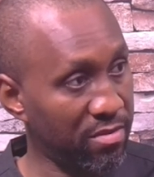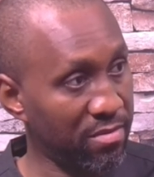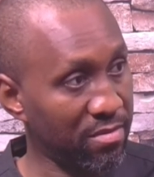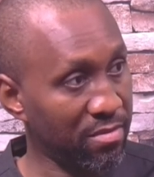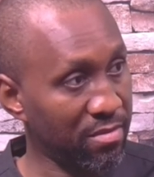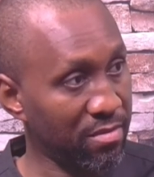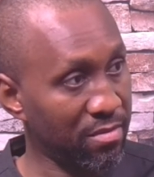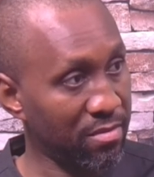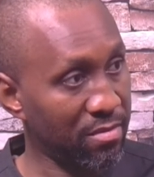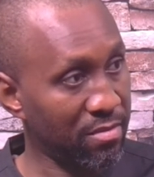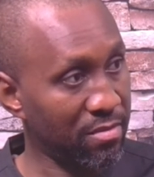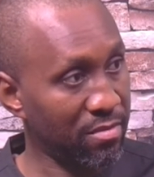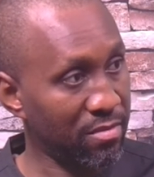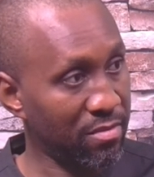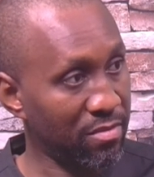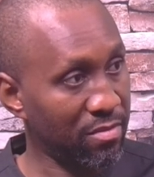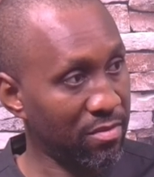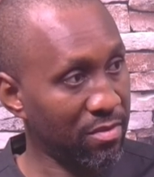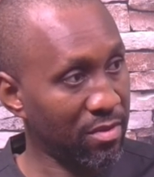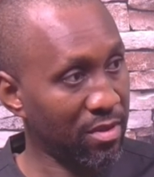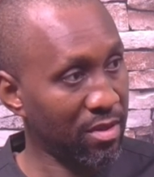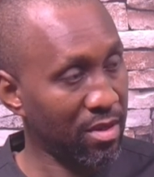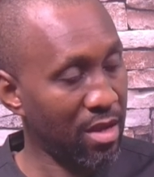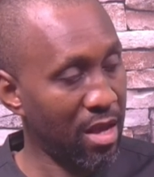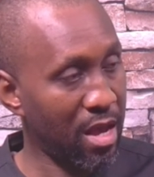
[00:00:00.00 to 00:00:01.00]
Yes
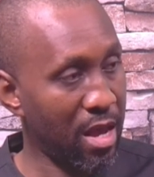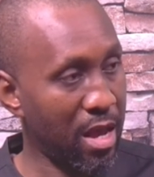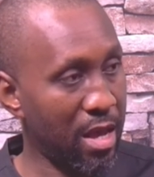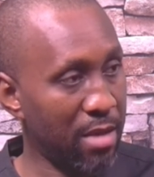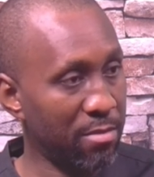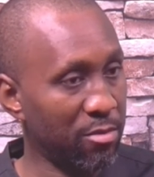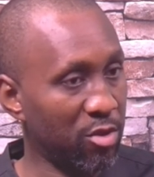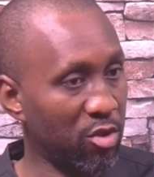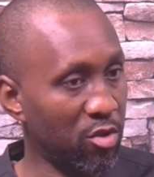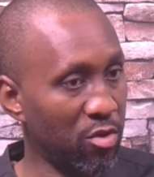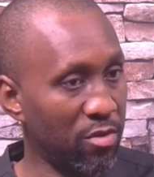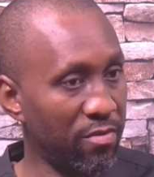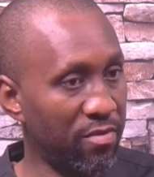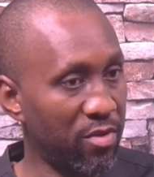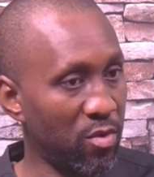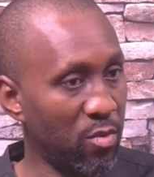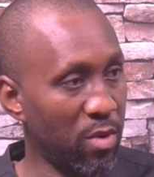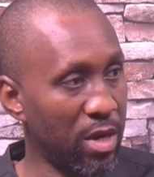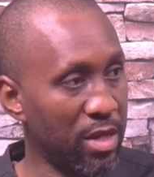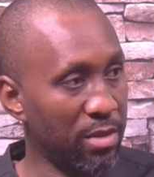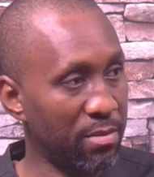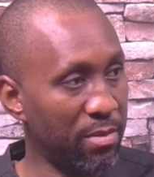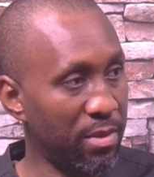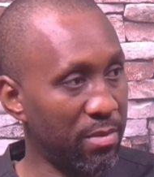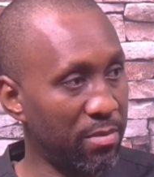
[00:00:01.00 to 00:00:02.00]
um, so if you
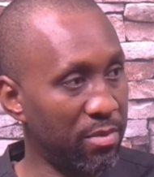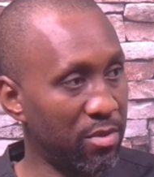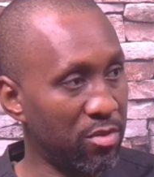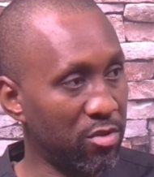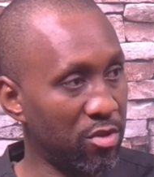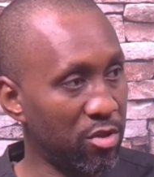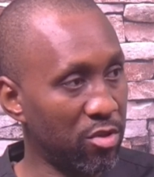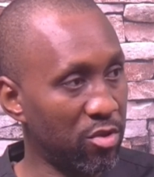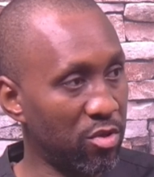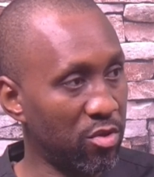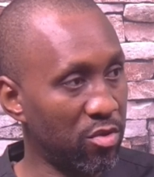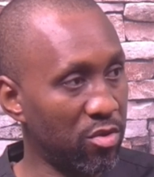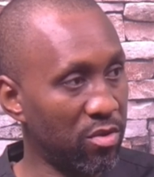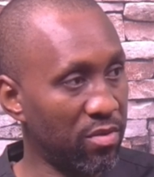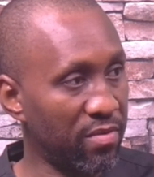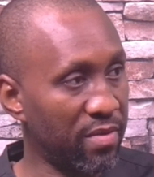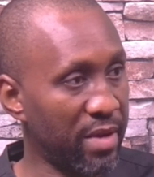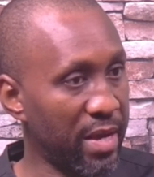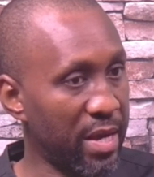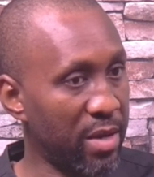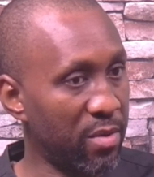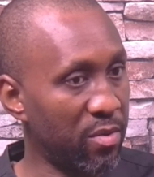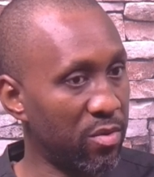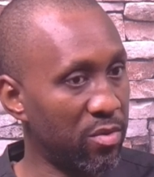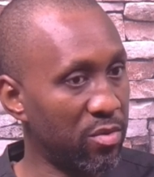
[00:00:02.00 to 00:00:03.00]
want people not to use
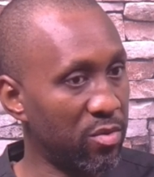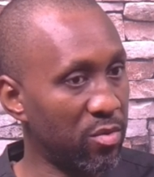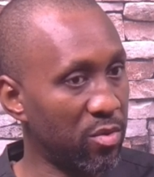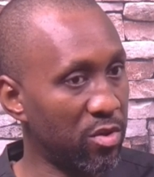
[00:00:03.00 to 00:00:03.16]
firewood,